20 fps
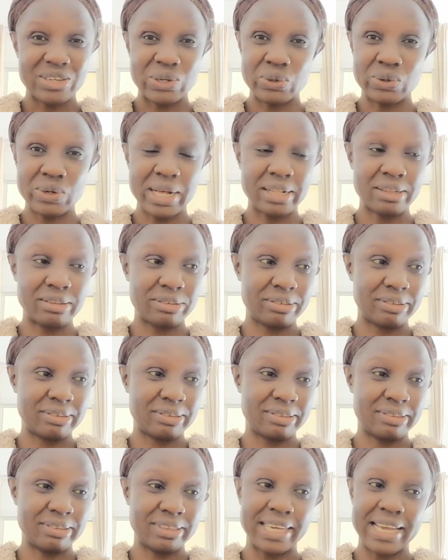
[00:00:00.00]
or else
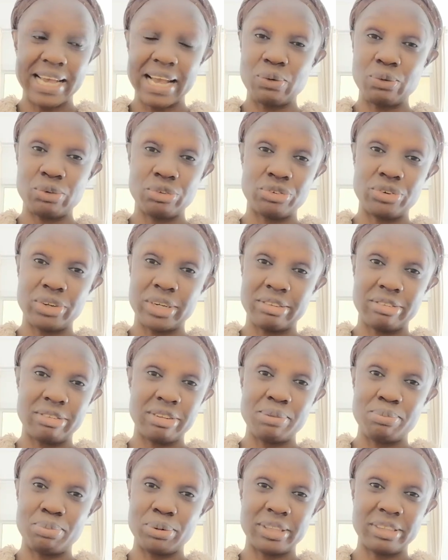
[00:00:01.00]
the guy was gonna
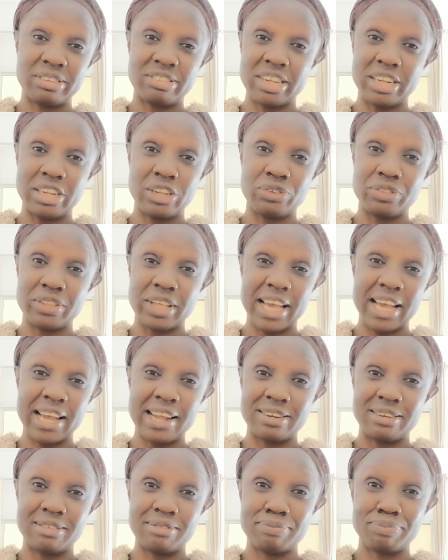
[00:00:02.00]
sleep with the telly on the
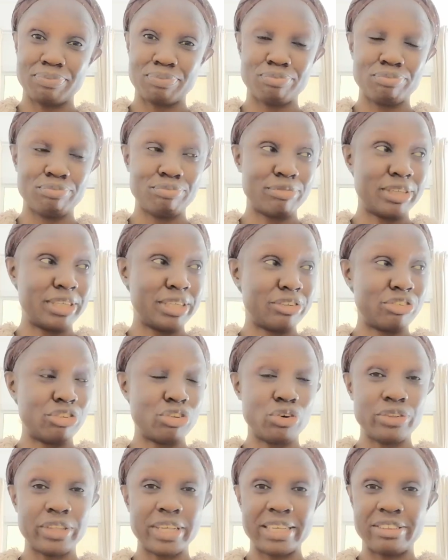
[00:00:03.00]
head. It's
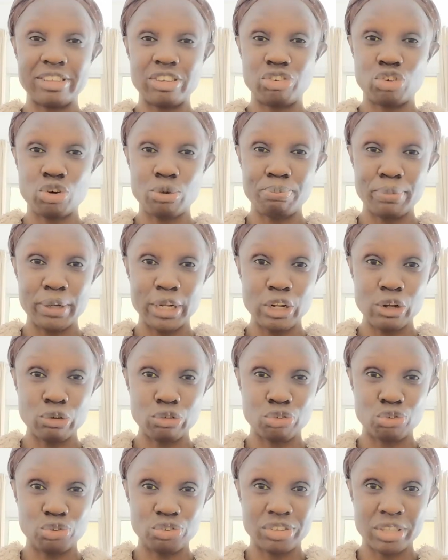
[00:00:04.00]
known that the shop
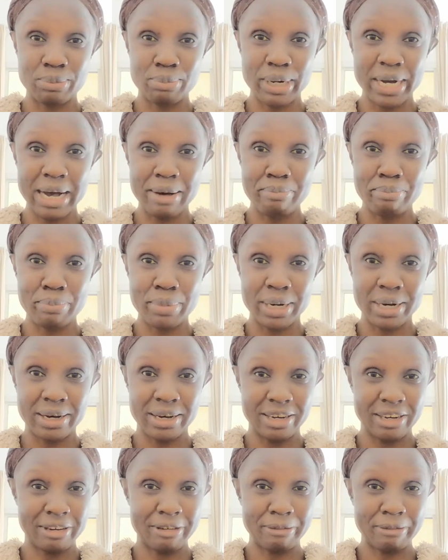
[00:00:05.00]
belongs to some Kamba.